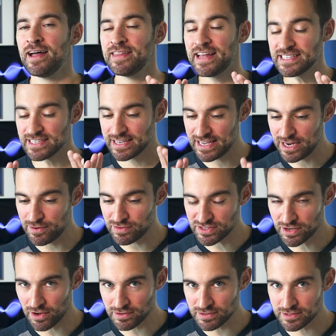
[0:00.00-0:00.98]
That's a key
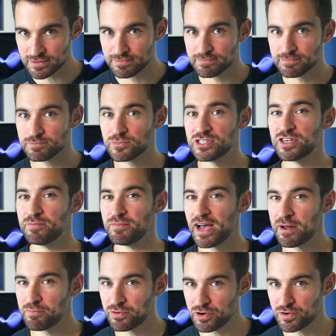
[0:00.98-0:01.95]
result, which I'm
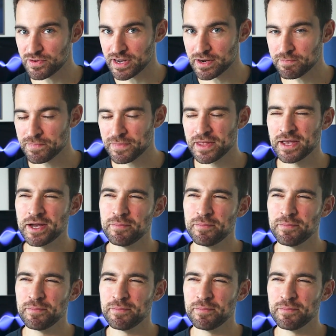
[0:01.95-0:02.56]
not proving,